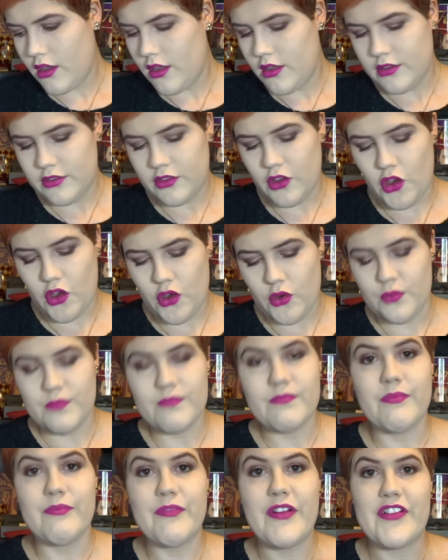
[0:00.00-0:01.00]
So
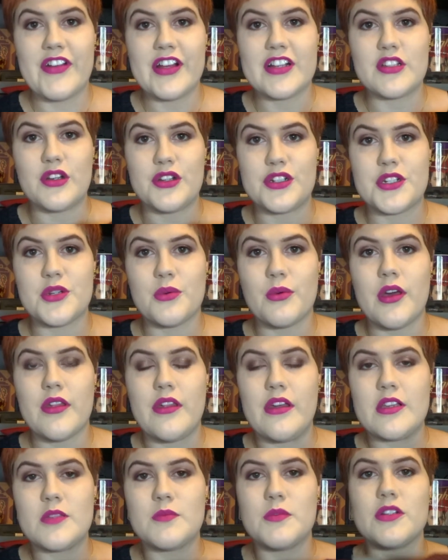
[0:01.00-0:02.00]
I'm very excited to wear
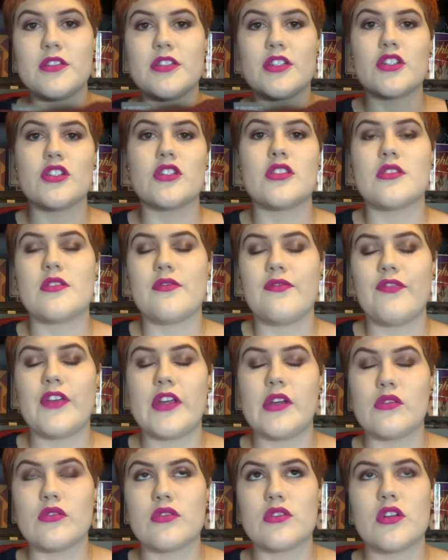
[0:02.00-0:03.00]
this because it just
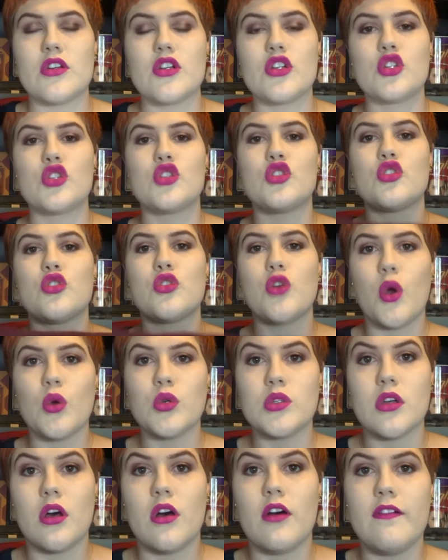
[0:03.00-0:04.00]
feels so
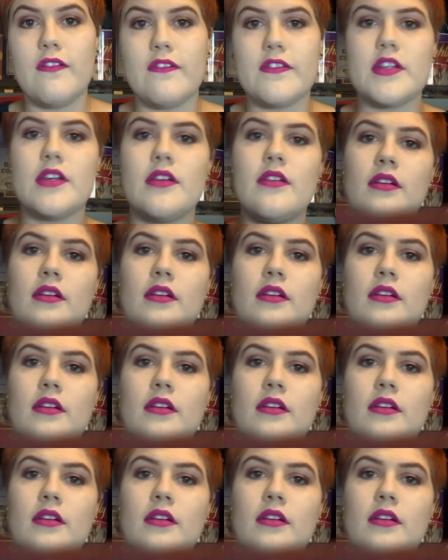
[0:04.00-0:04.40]
soft